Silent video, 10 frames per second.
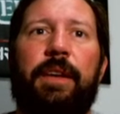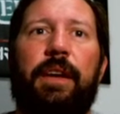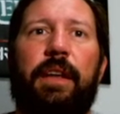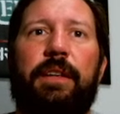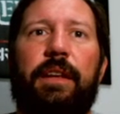
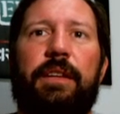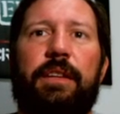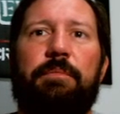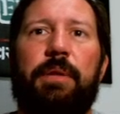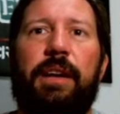And then
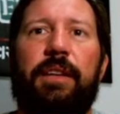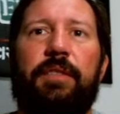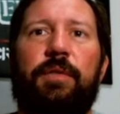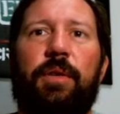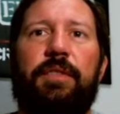you have
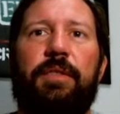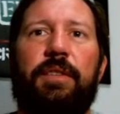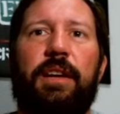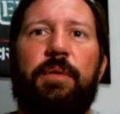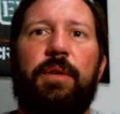Binance Coin
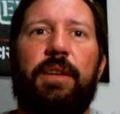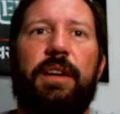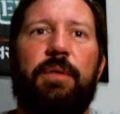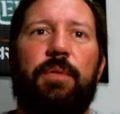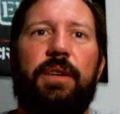
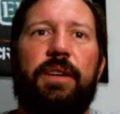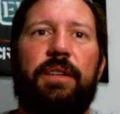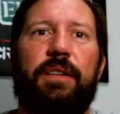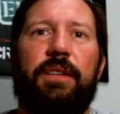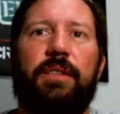
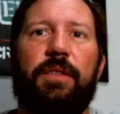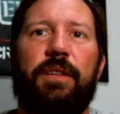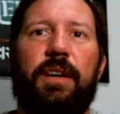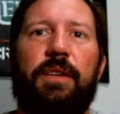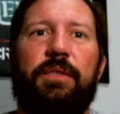291.81,
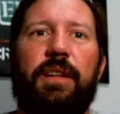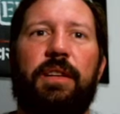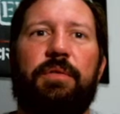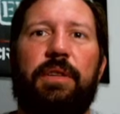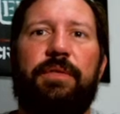Cardano
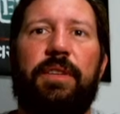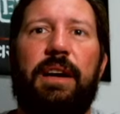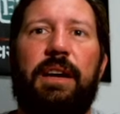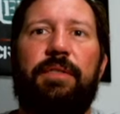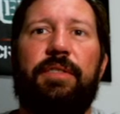
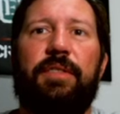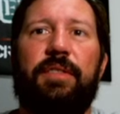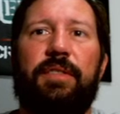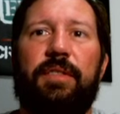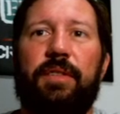
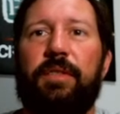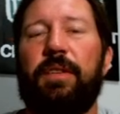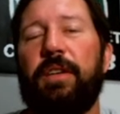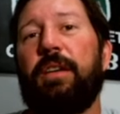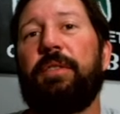$1.25.
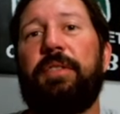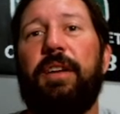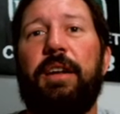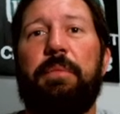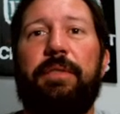Cardano
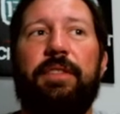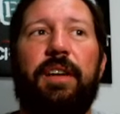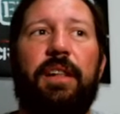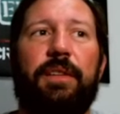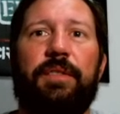stayed above
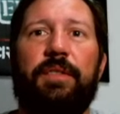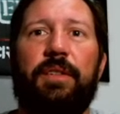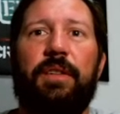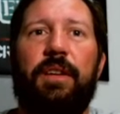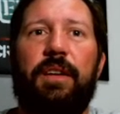$1,
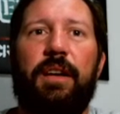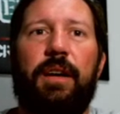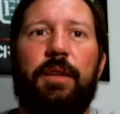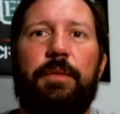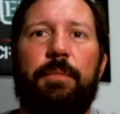so
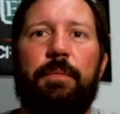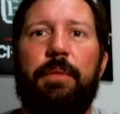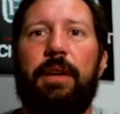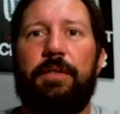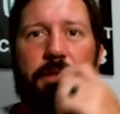it's
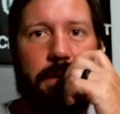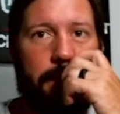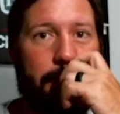been interesting to see